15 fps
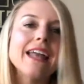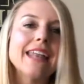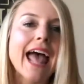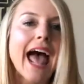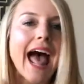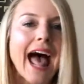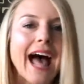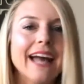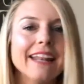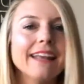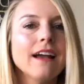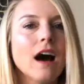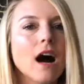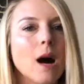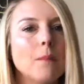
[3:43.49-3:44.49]
and
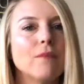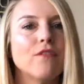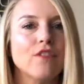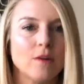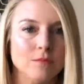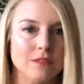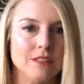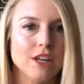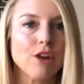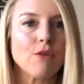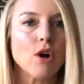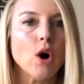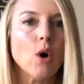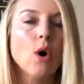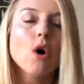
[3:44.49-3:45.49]
adding up from
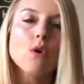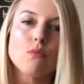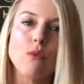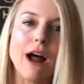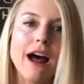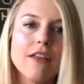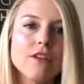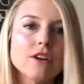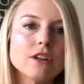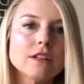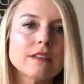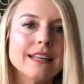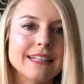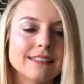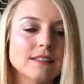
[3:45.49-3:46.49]
0
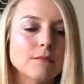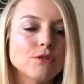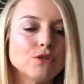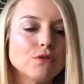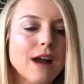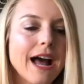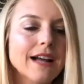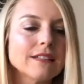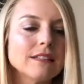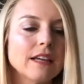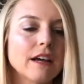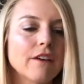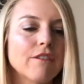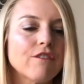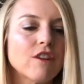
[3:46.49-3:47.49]
rather than
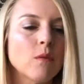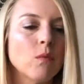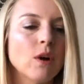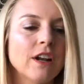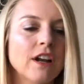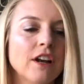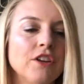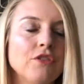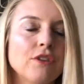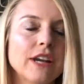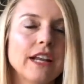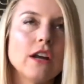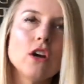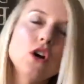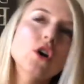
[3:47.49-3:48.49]
subtracting from
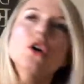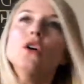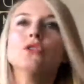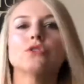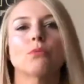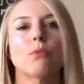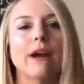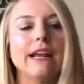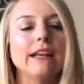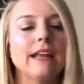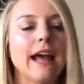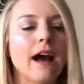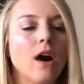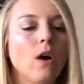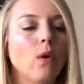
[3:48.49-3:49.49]
100. So right
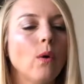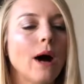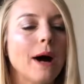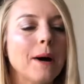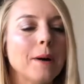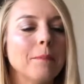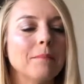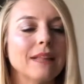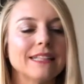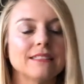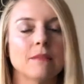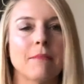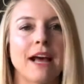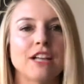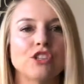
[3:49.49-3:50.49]
now,
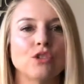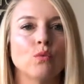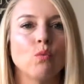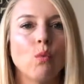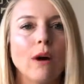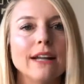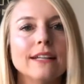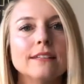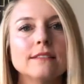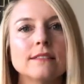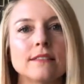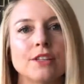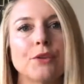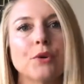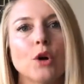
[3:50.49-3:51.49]
let's imagine, what is
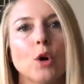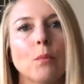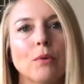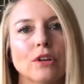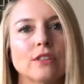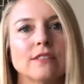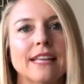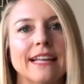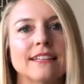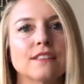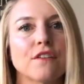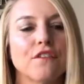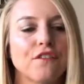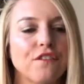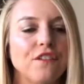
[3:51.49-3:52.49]

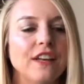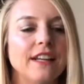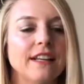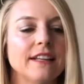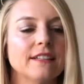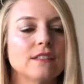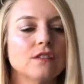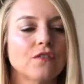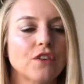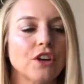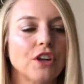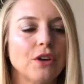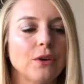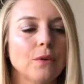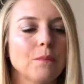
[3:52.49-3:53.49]
0% fitness for
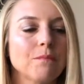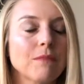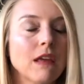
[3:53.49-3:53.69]
you?